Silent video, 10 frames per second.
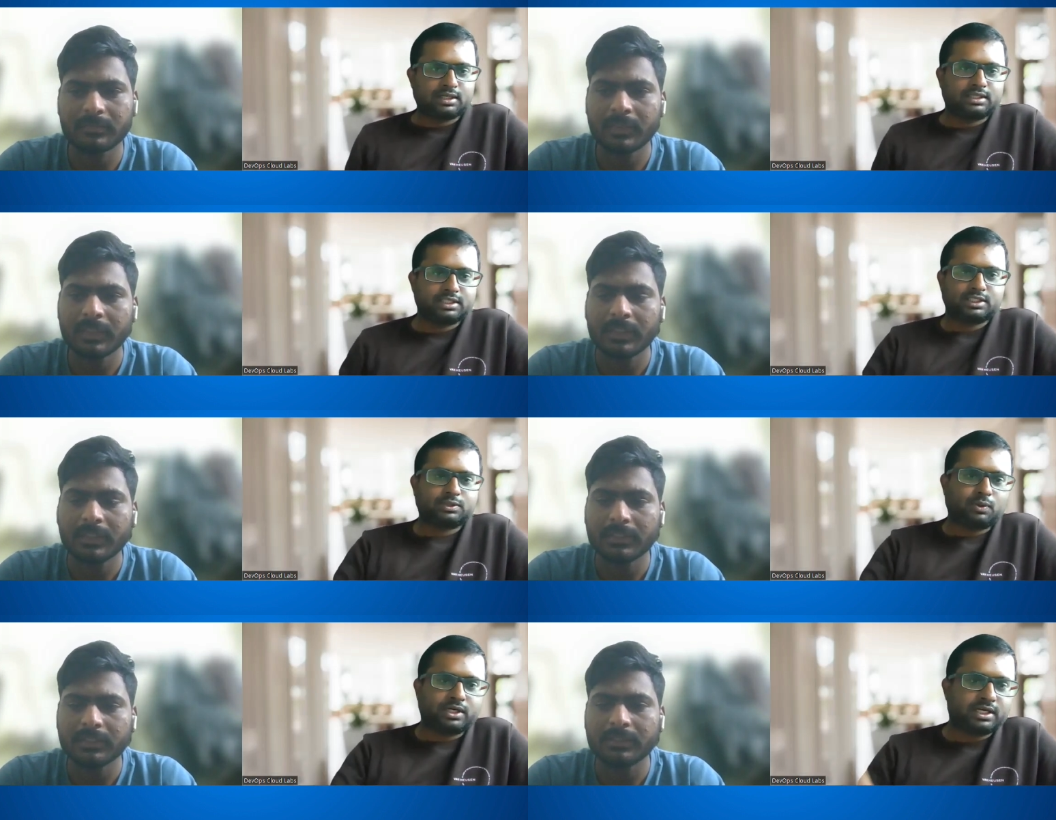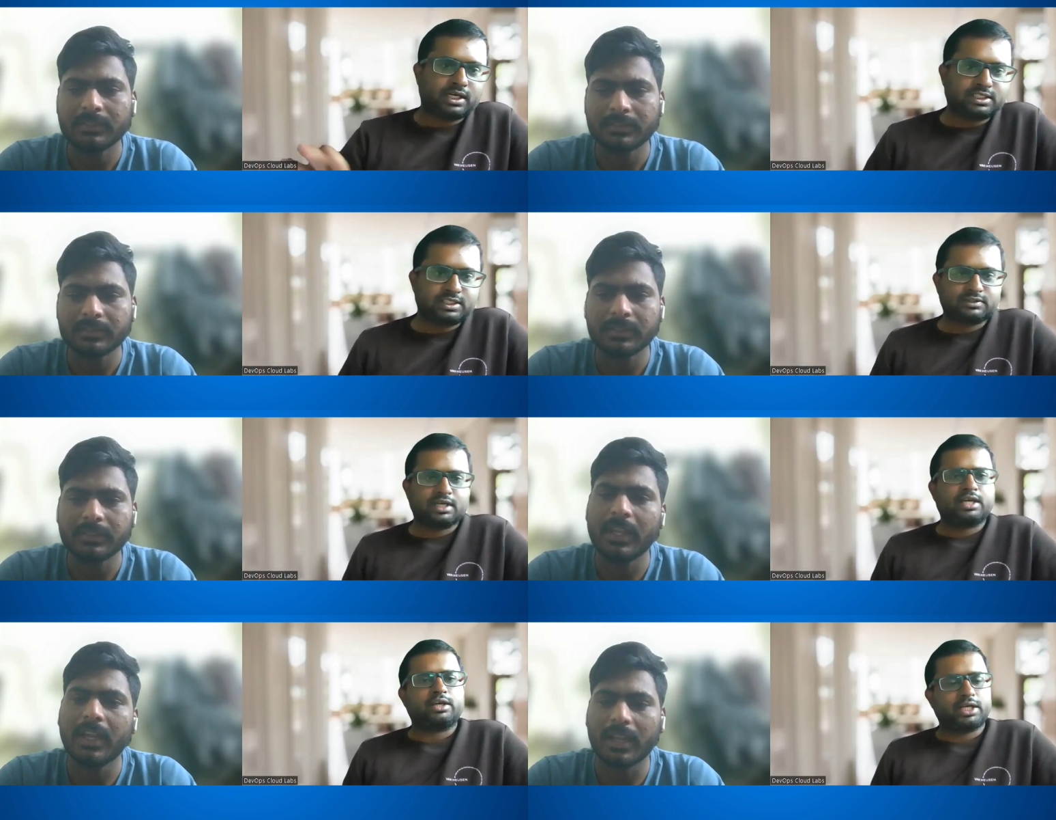Speaker 1: This is what it achieves.
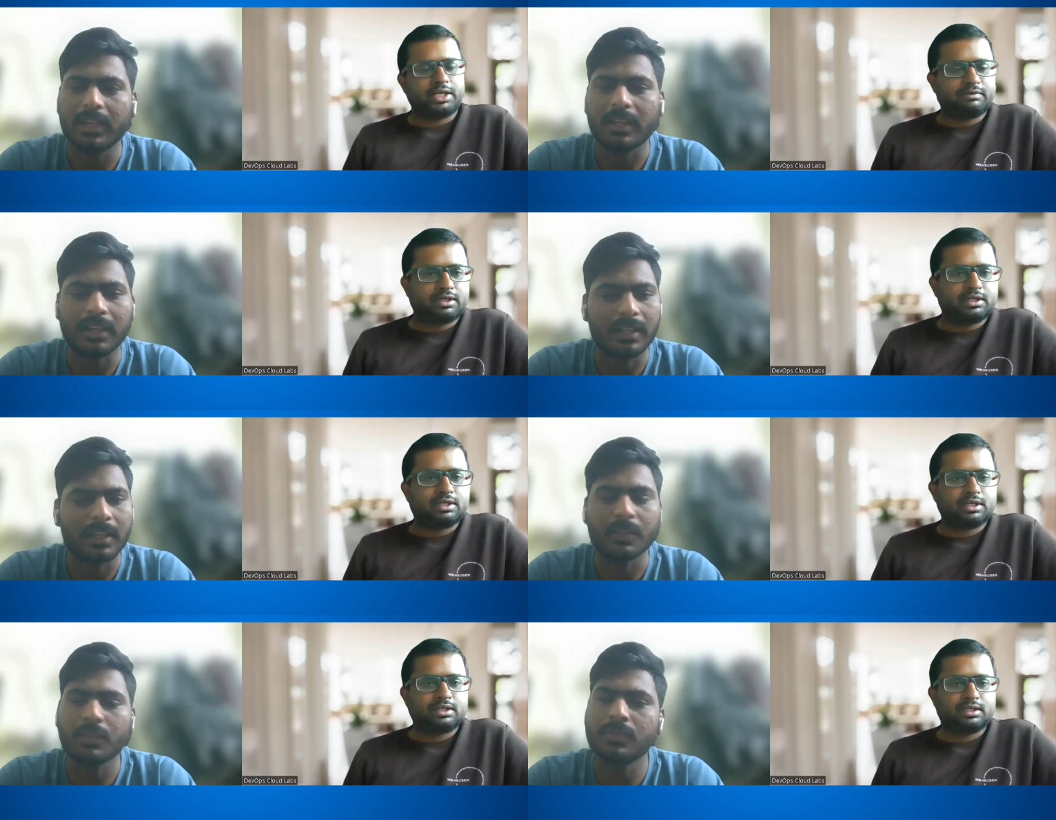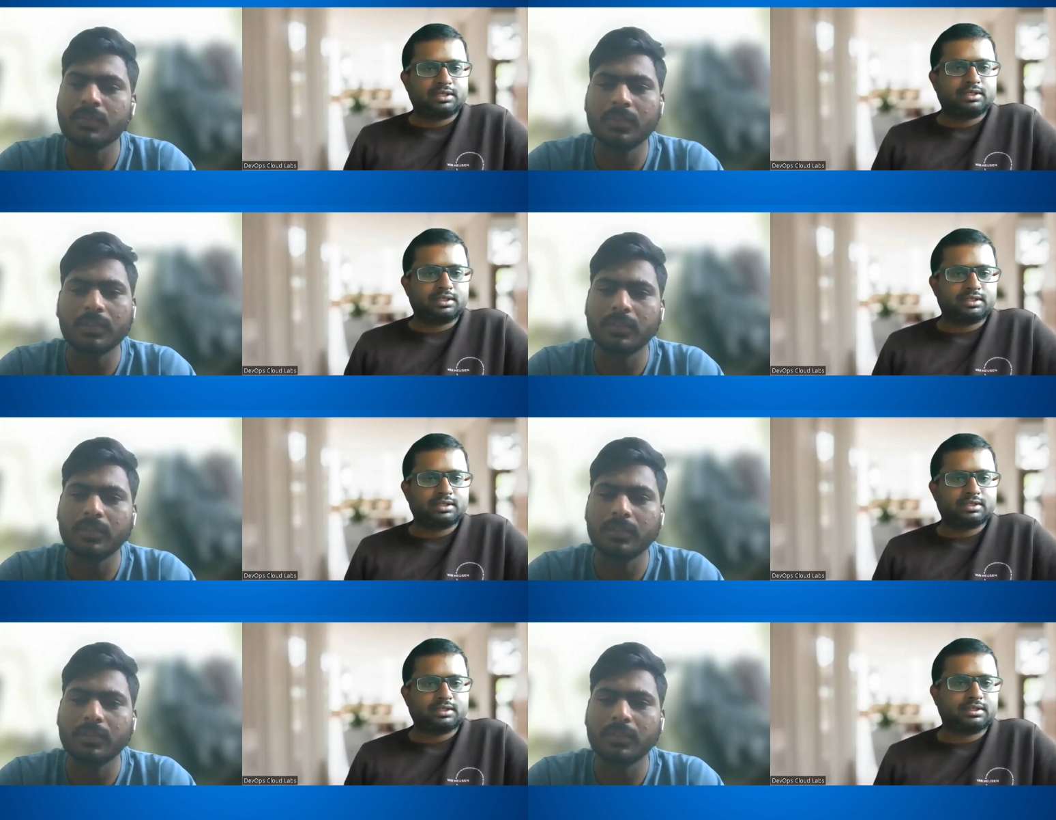Yeah, I use those
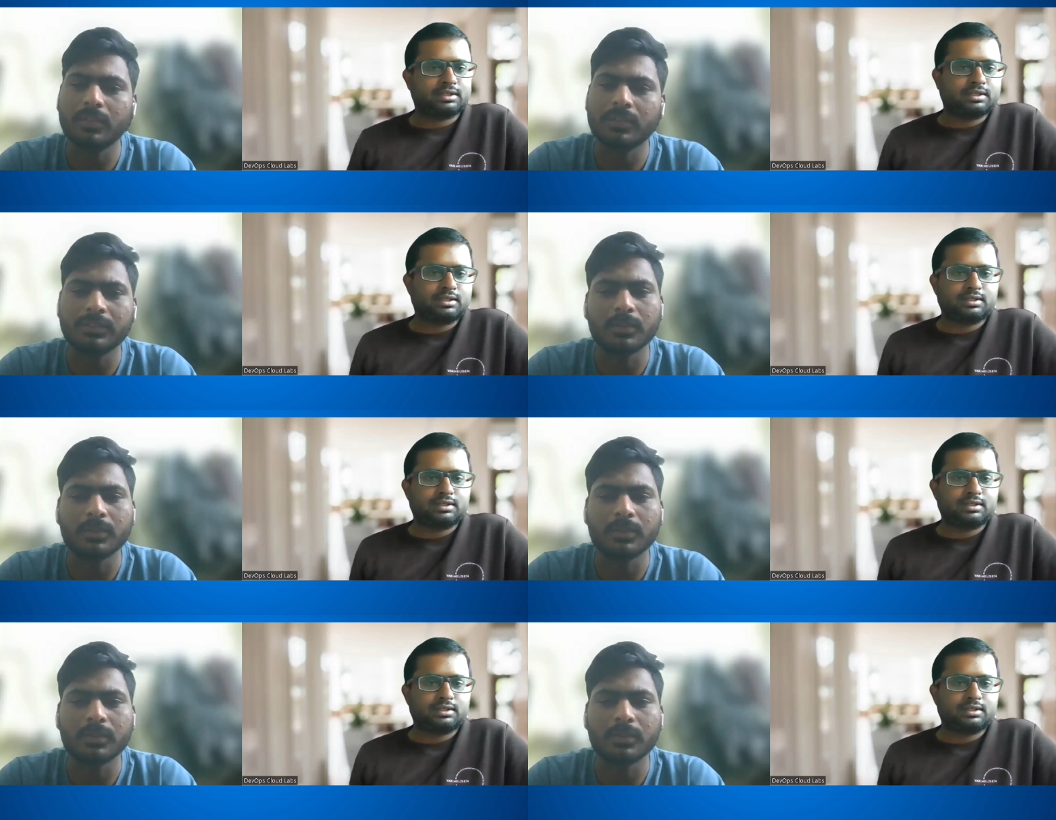tools.